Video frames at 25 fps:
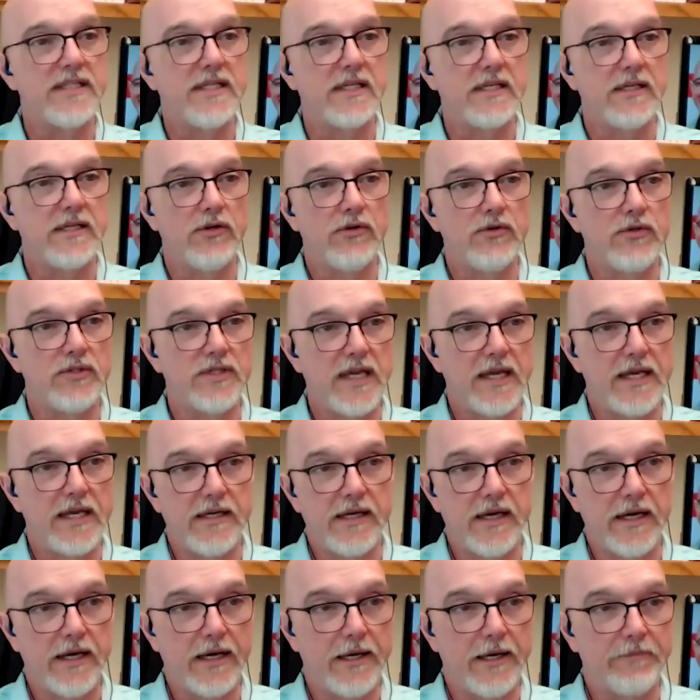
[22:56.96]
Tracy, who's
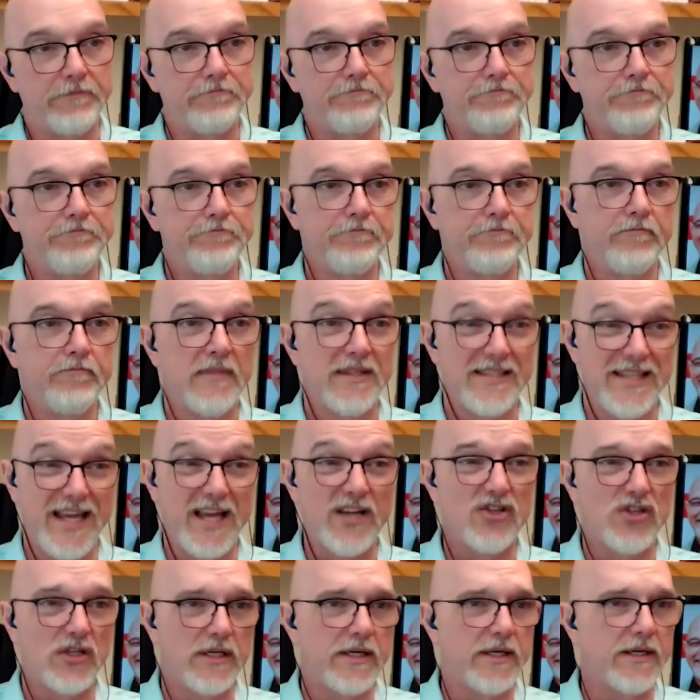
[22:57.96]
a, he's
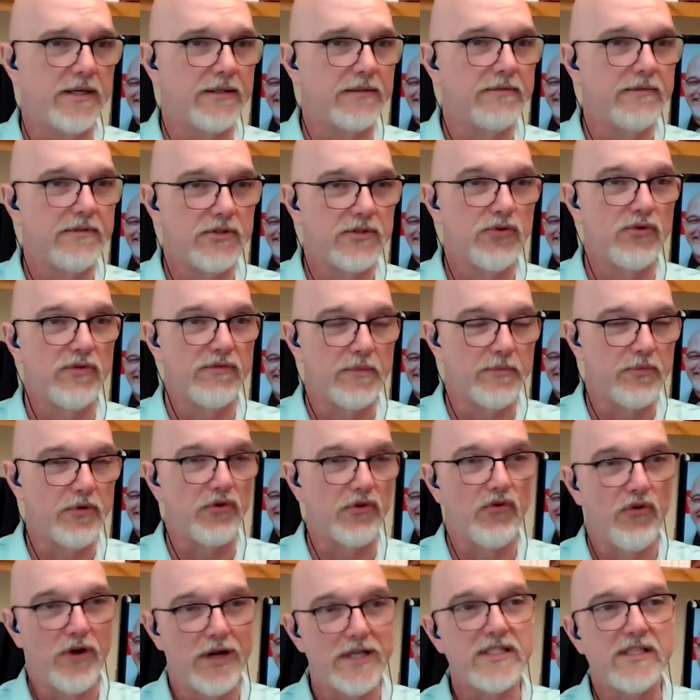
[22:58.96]
actually a sort of a
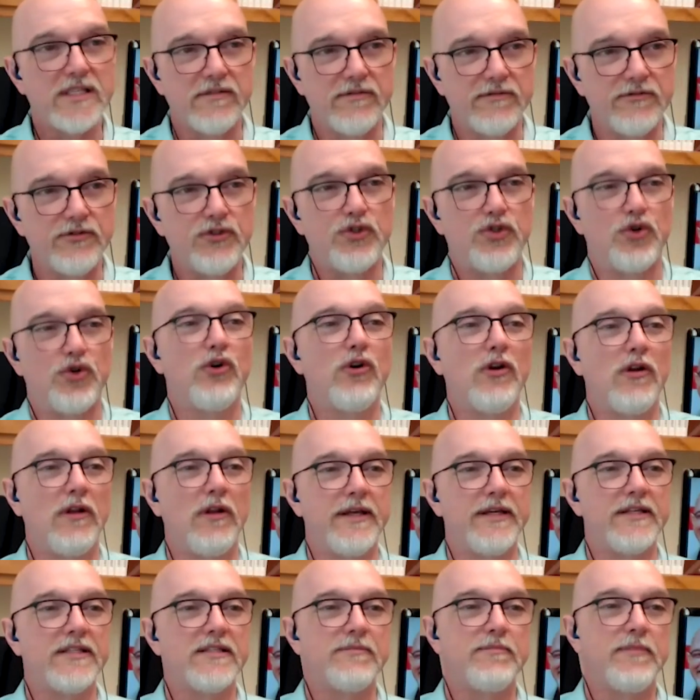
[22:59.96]
progressive
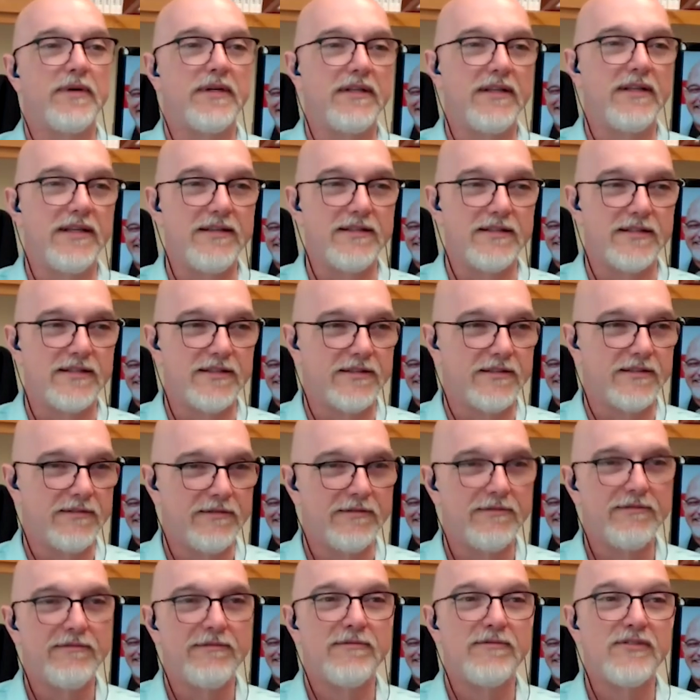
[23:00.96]
journalist, but
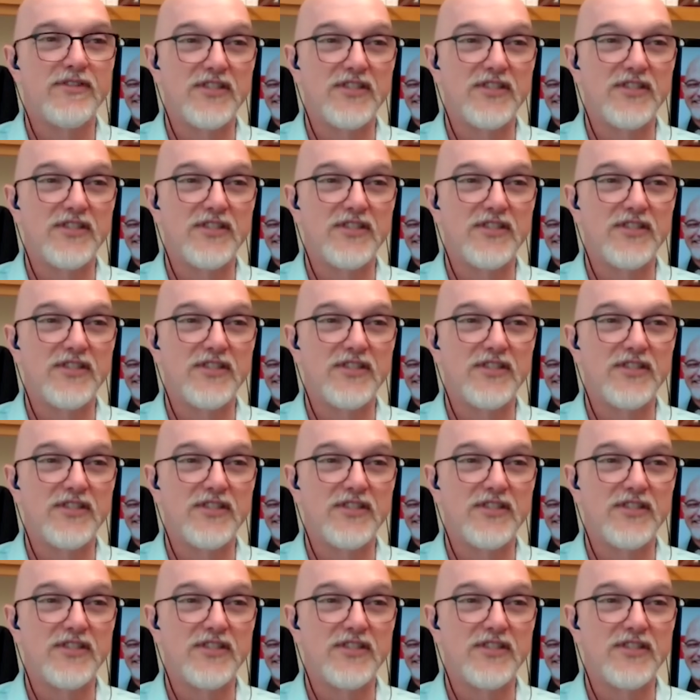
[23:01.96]
he's